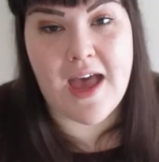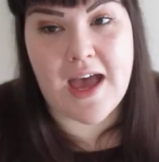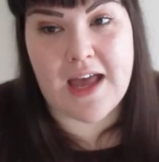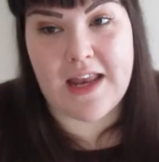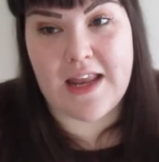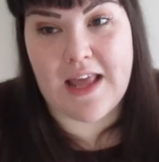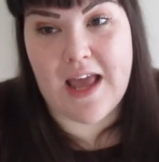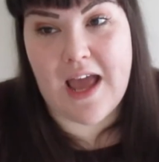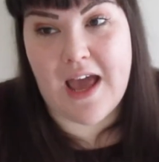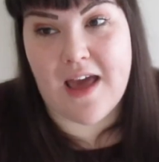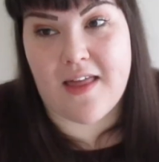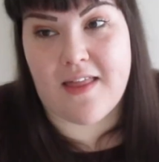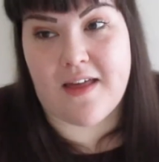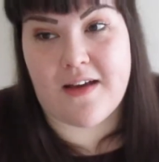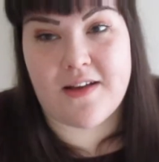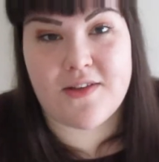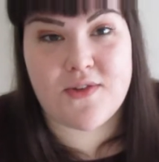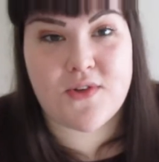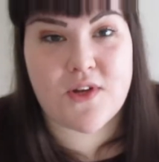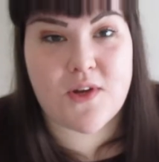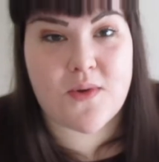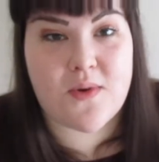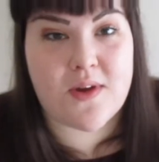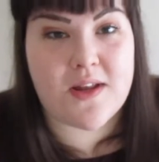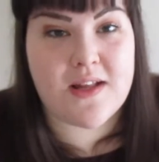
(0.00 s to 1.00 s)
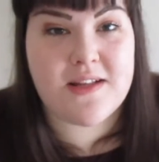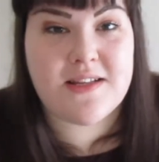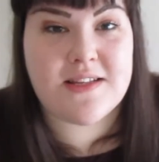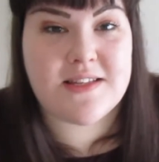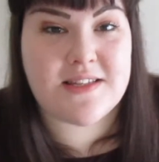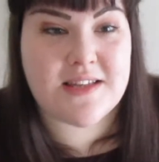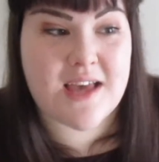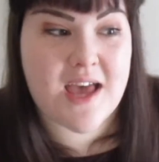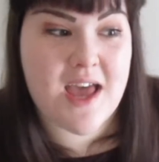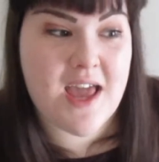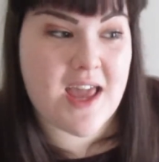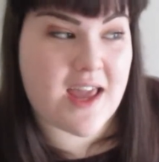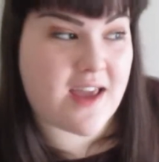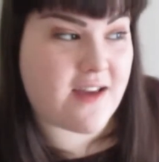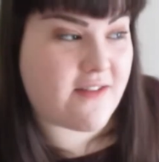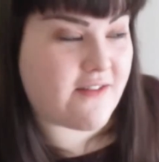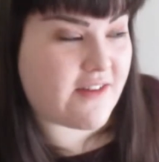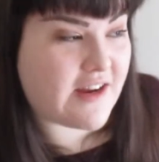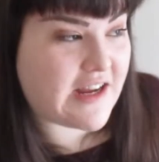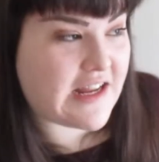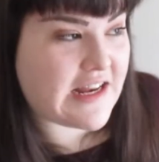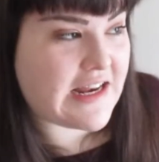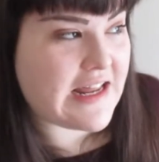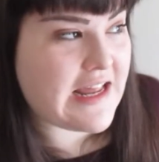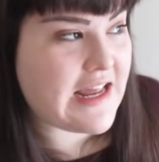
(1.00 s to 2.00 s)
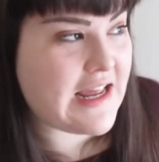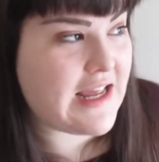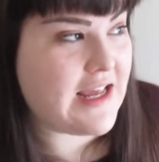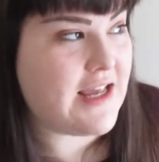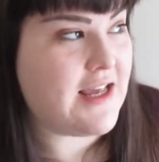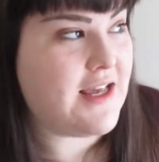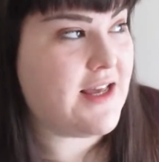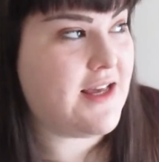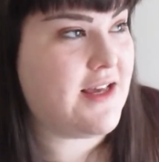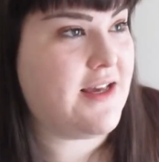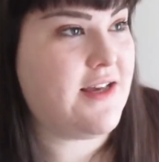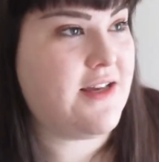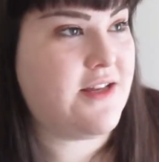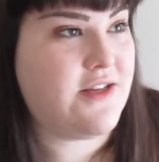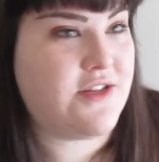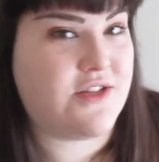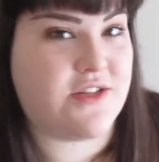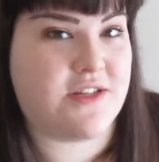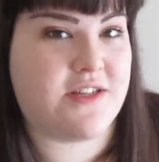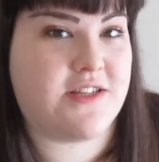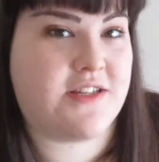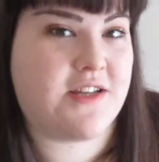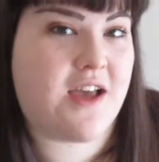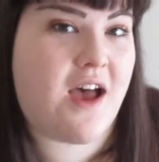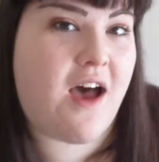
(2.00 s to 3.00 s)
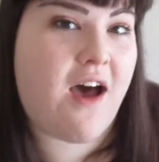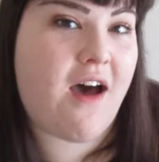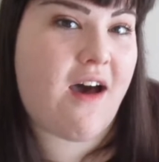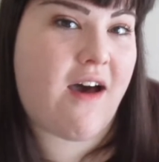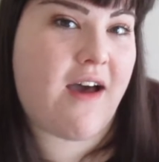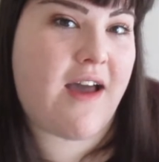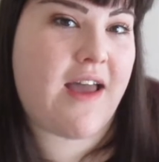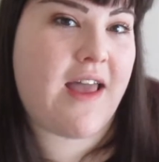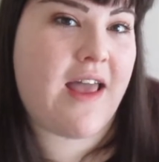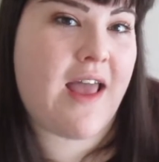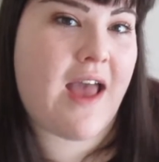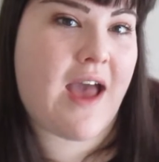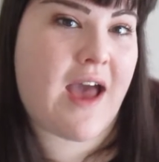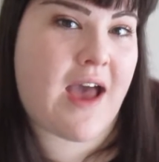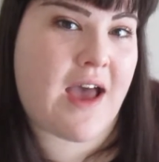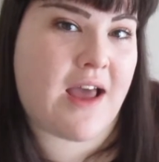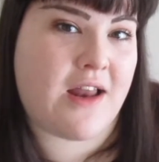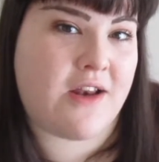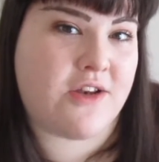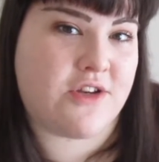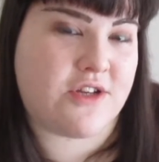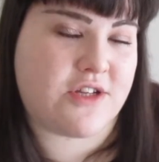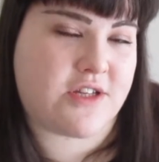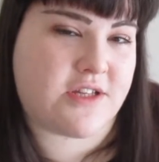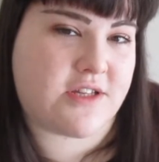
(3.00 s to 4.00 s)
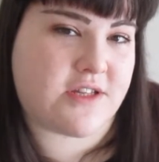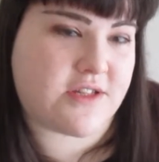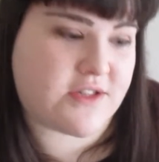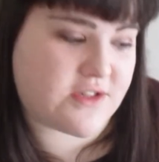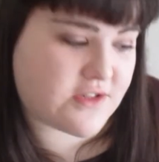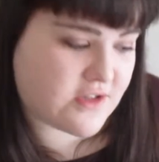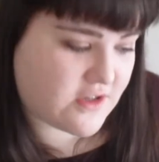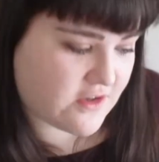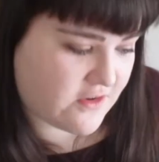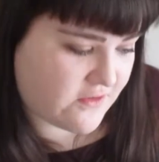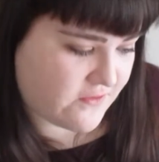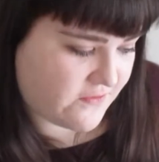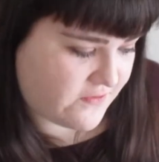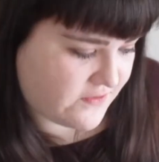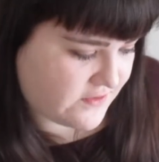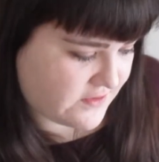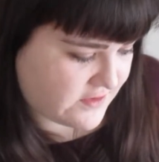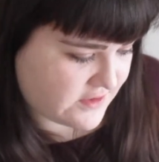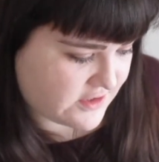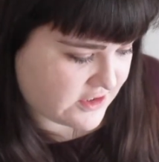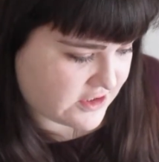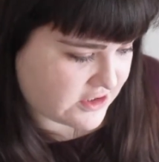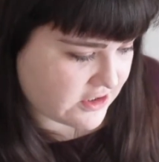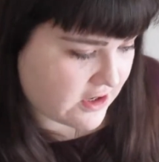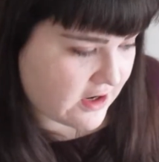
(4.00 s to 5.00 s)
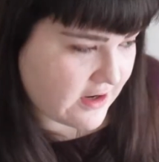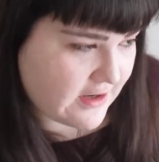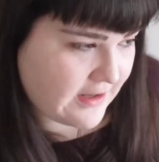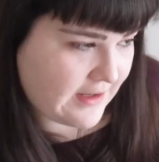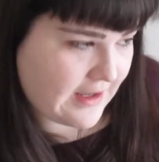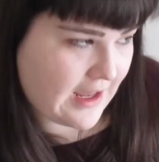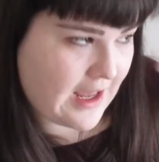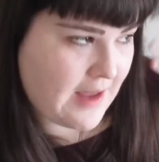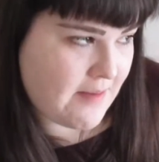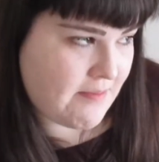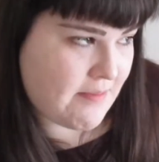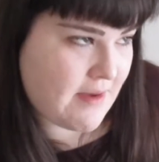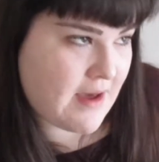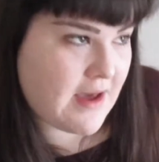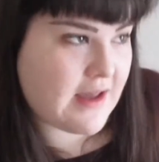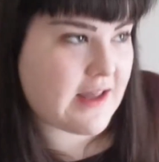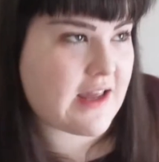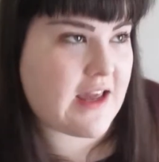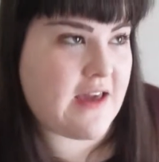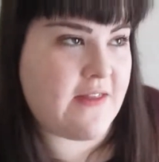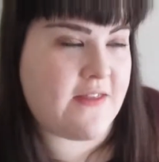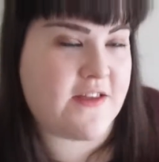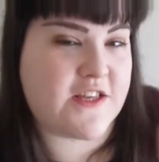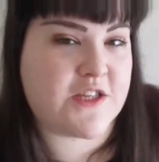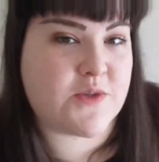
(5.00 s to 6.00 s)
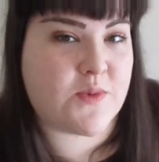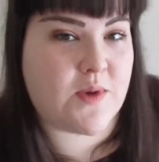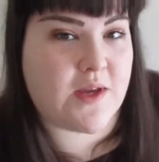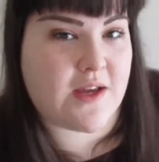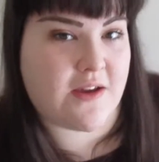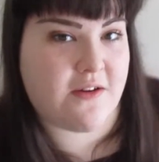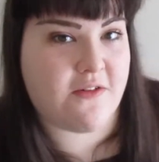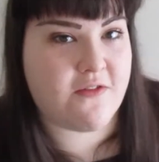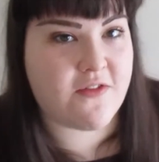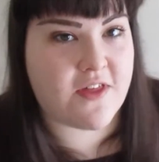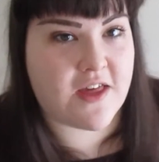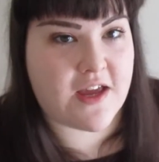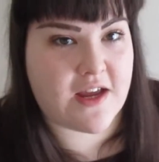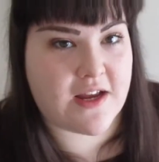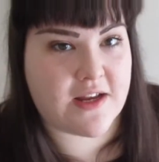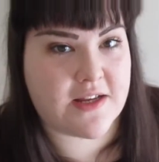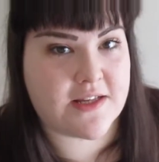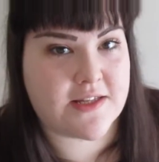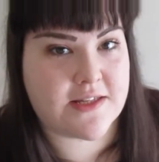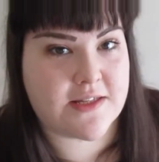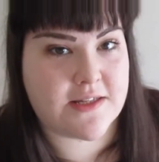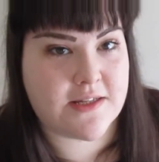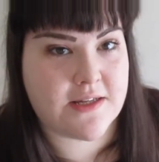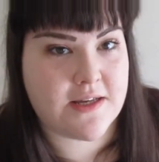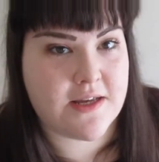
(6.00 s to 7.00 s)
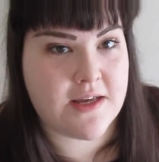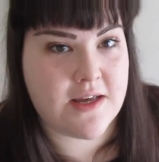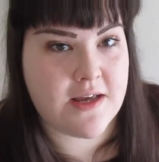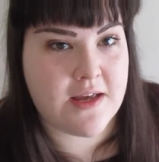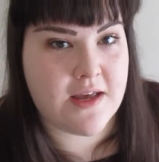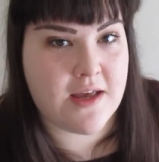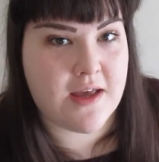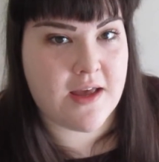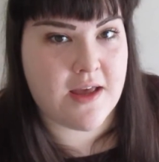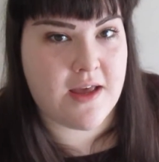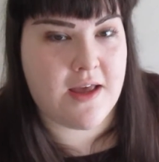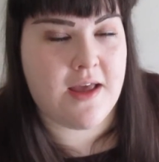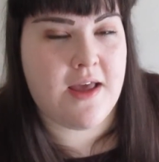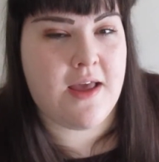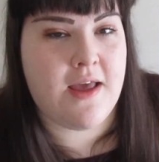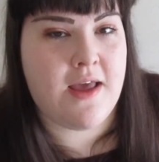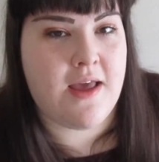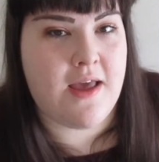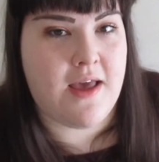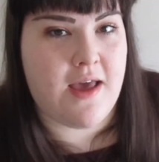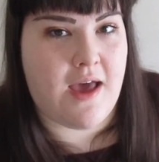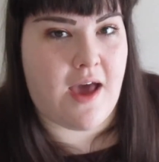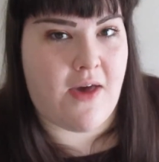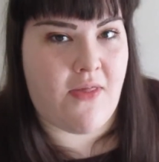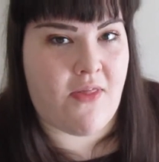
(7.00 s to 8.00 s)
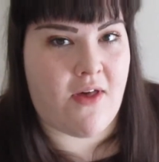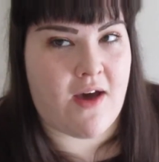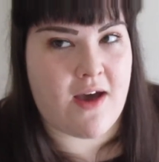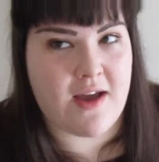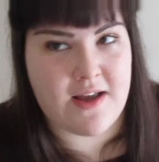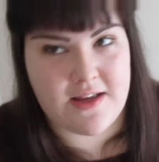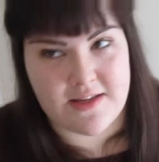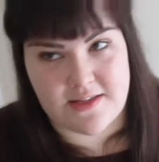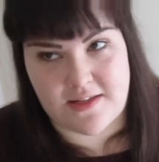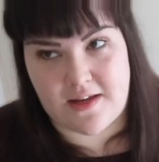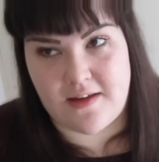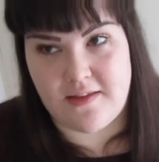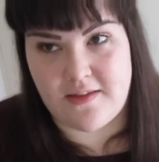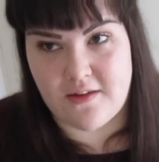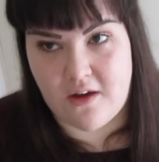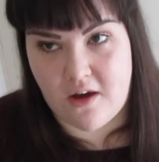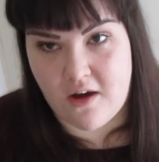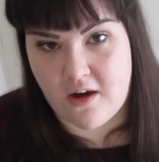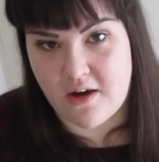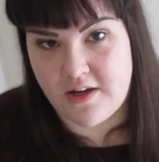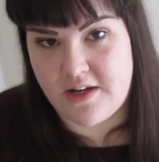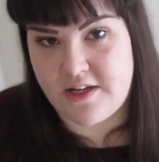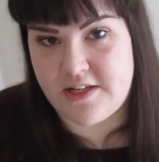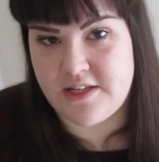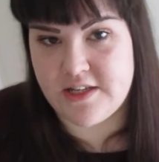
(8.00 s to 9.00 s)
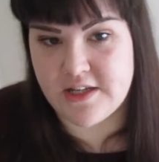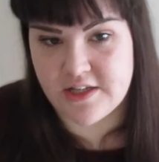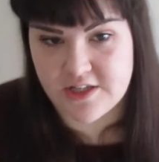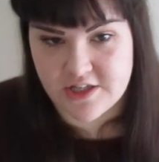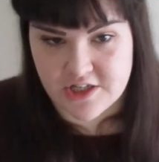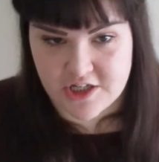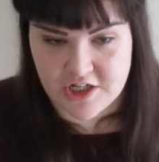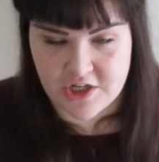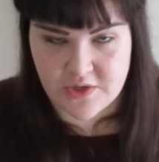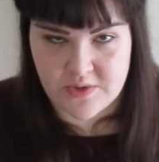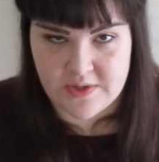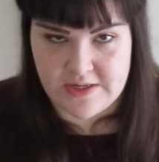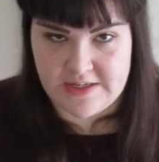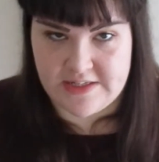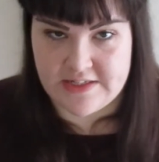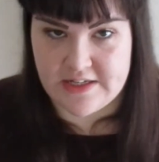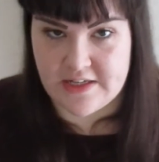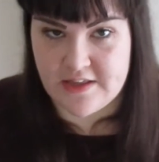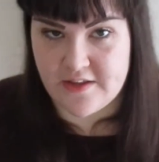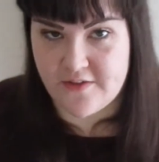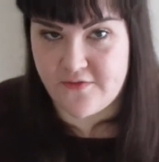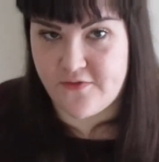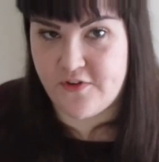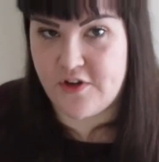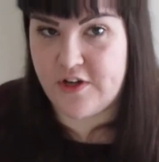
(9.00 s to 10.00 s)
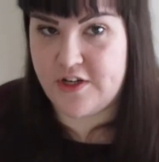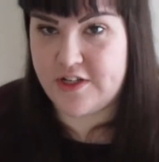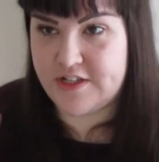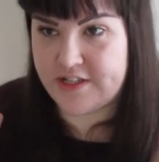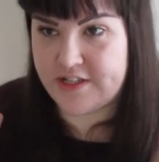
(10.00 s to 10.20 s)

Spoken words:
And yeah, that's all I wanted to say, really. Just to hi and just to sort of start getting back in the swing of things. And that is like the hardest thing to do, is like the first